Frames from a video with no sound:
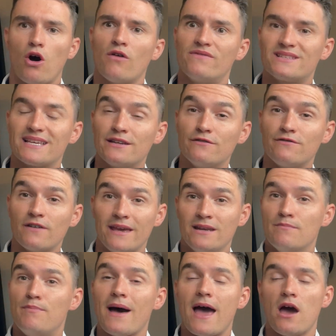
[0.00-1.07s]
Obviously in
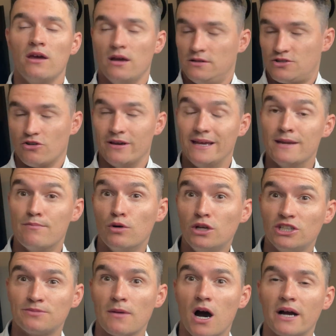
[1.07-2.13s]
a
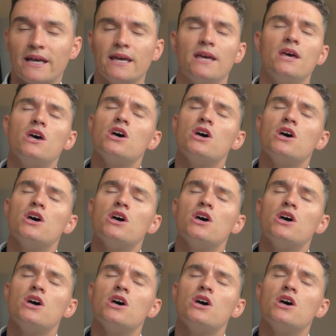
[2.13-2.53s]
bullish market,